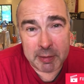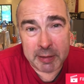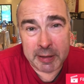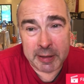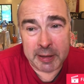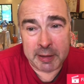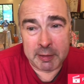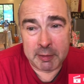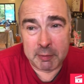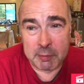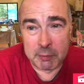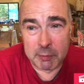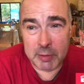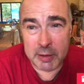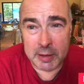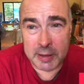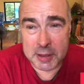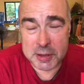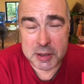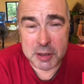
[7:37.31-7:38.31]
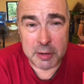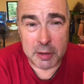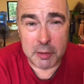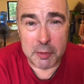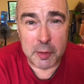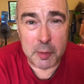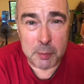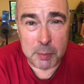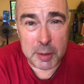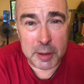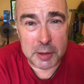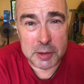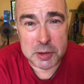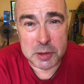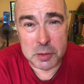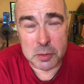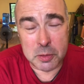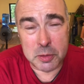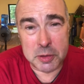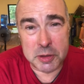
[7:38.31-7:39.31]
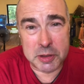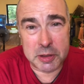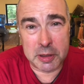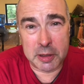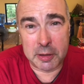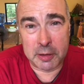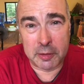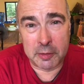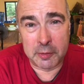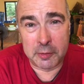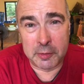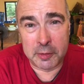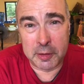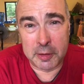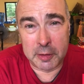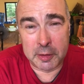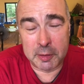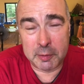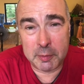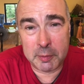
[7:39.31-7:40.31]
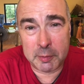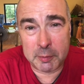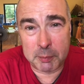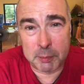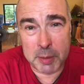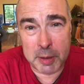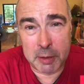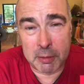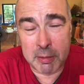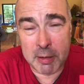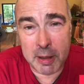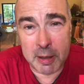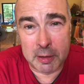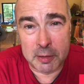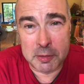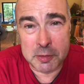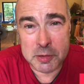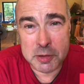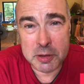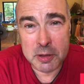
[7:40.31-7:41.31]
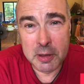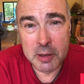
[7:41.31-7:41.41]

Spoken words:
unless you go to the big stores on the bigger islands,